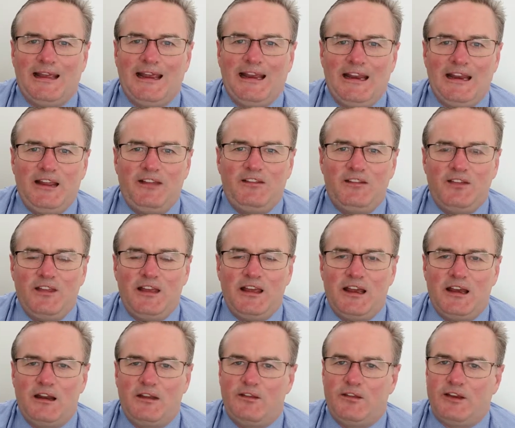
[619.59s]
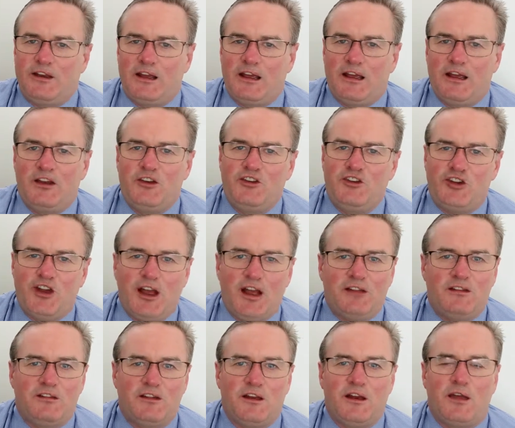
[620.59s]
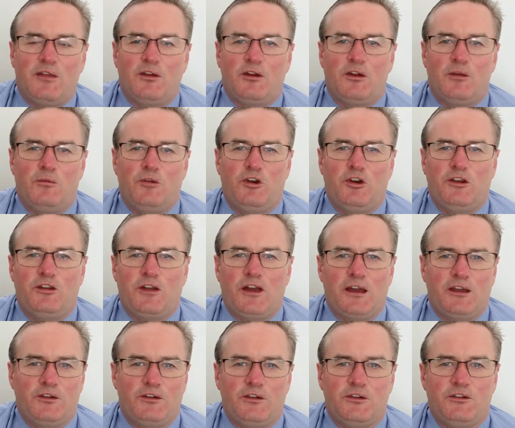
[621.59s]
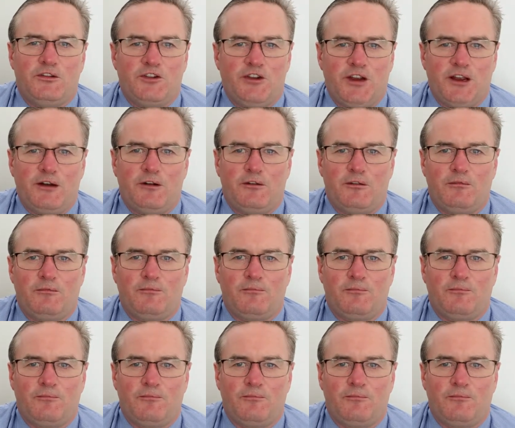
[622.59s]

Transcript: It is at the end of the day just another communication channel.